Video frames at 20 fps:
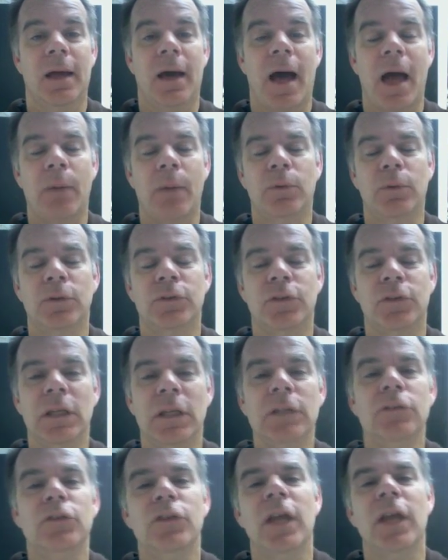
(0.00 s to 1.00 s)
I was
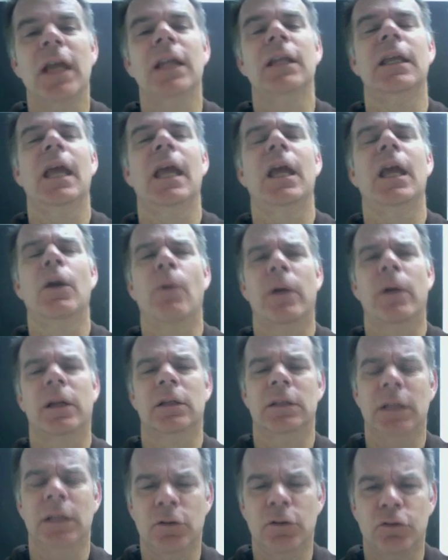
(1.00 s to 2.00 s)
in San Diego at a
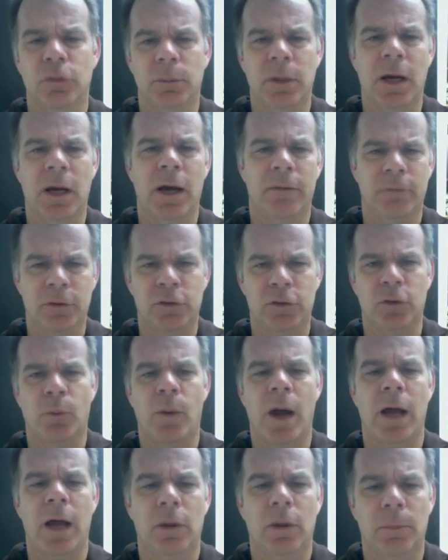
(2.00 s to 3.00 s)
leadership conference a
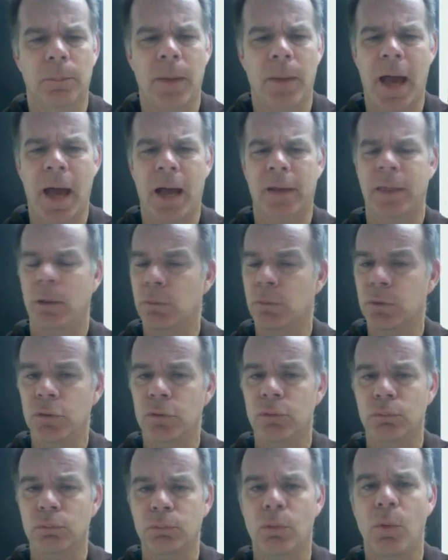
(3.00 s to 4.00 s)
while back that
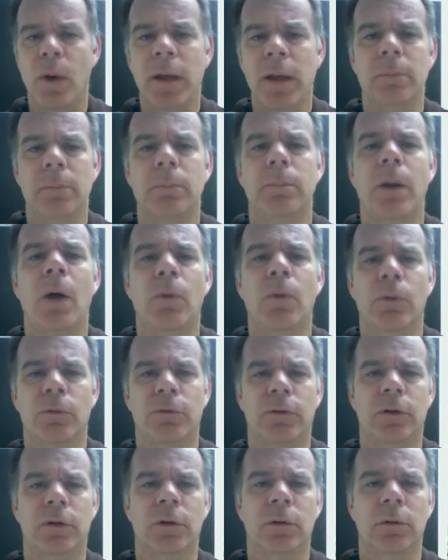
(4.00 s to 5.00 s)
was quite
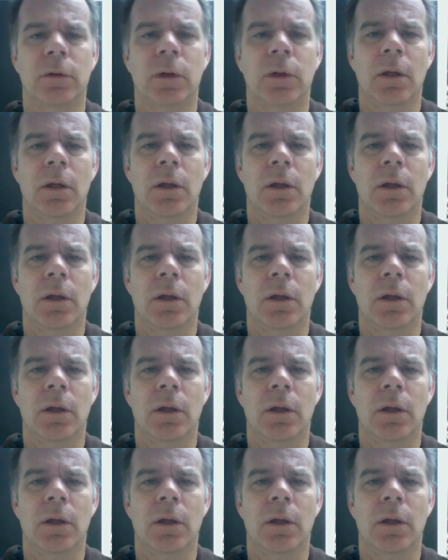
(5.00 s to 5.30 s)
powerful.